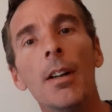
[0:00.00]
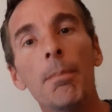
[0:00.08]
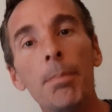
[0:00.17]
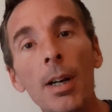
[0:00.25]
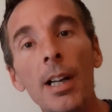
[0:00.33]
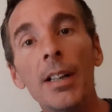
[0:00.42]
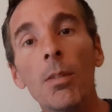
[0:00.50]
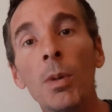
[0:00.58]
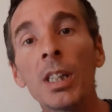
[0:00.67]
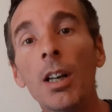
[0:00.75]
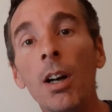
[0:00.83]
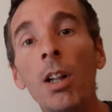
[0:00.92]
But
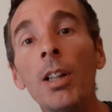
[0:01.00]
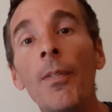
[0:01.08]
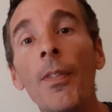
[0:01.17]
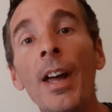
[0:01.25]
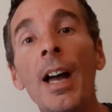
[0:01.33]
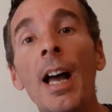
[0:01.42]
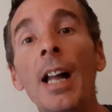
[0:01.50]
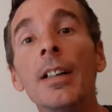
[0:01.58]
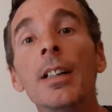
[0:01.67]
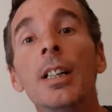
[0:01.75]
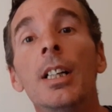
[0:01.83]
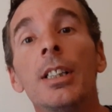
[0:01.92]
with all of that,
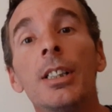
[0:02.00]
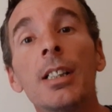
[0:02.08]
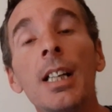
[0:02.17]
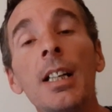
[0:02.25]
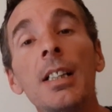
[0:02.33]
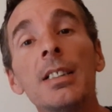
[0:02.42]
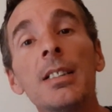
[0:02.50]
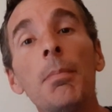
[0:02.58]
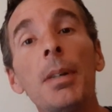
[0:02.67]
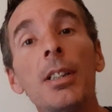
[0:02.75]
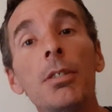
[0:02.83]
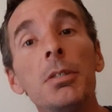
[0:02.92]
you're getting
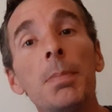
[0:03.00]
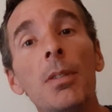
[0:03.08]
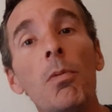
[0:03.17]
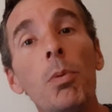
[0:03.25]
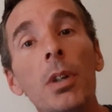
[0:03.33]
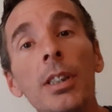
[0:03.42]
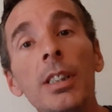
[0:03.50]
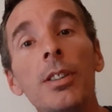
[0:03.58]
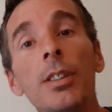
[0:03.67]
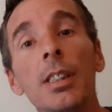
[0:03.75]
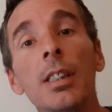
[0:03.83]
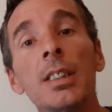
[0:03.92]
somebody who's been really
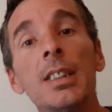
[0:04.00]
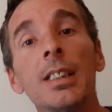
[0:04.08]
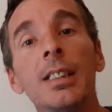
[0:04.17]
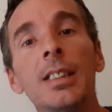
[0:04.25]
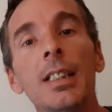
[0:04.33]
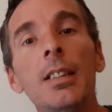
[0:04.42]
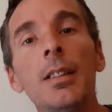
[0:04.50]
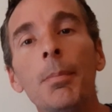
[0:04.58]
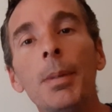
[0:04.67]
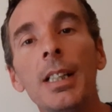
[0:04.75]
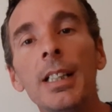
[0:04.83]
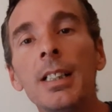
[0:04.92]
good this season,
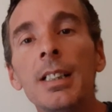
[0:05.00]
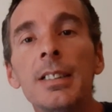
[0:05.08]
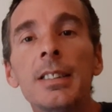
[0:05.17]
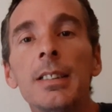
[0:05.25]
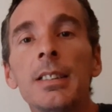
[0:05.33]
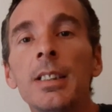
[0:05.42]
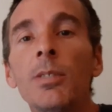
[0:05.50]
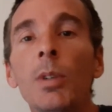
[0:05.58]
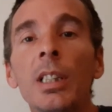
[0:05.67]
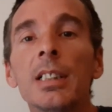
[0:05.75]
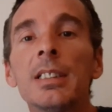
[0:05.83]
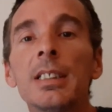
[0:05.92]
but inconsistent
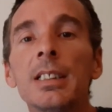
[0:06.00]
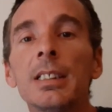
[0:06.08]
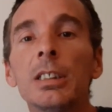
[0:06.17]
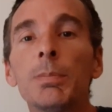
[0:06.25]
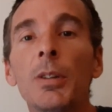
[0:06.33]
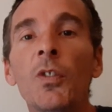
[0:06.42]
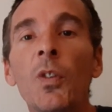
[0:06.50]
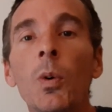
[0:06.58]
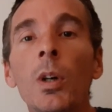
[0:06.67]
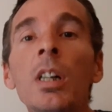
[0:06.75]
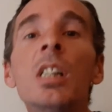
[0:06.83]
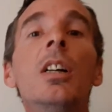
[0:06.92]
with his seasons
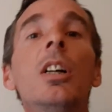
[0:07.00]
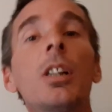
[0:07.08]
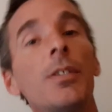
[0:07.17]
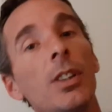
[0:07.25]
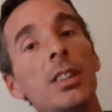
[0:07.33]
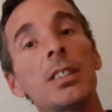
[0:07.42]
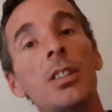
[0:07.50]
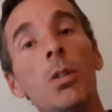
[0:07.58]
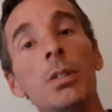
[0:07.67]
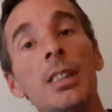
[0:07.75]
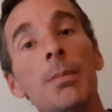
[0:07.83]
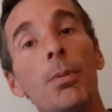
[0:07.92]
before, versus
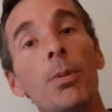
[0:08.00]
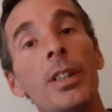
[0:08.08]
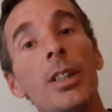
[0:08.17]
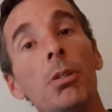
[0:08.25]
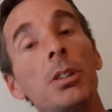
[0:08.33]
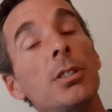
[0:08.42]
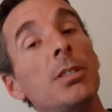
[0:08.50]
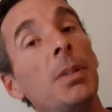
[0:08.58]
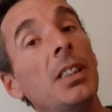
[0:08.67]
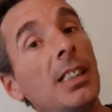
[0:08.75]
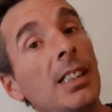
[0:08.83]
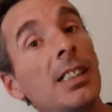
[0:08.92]
Jose Berrios, who's
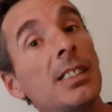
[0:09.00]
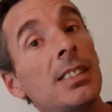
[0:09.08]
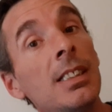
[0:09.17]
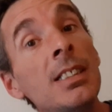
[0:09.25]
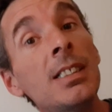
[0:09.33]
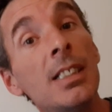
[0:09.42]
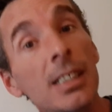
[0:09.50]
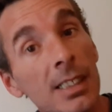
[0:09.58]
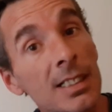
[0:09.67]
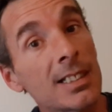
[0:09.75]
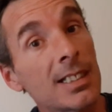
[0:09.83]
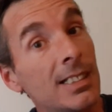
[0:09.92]
been inconsistent
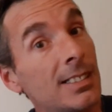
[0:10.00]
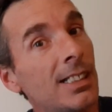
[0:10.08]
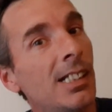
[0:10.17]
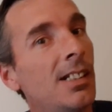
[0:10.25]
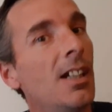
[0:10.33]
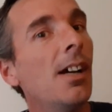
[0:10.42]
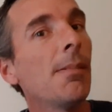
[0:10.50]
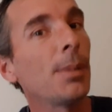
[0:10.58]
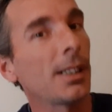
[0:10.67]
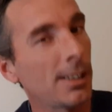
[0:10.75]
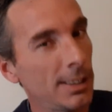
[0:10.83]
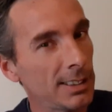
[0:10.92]
this season,
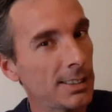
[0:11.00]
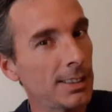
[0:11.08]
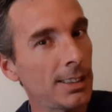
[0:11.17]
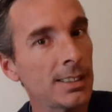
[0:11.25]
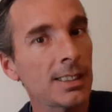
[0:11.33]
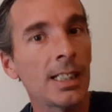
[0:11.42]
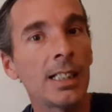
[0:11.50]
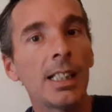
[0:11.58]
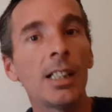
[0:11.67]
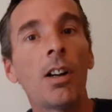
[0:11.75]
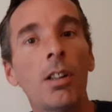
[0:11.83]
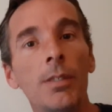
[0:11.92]
but consistent
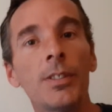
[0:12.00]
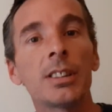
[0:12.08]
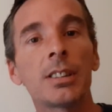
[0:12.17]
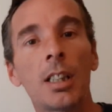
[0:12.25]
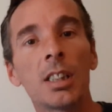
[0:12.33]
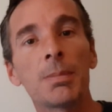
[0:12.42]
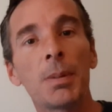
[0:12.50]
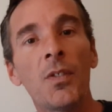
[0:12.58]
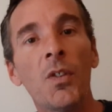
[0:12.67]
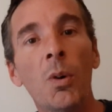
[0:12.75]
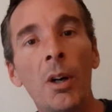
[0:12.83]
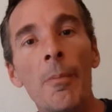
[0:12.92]
in all of his starts
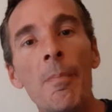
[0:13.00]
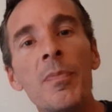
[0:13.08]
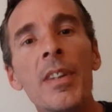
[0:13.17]
before.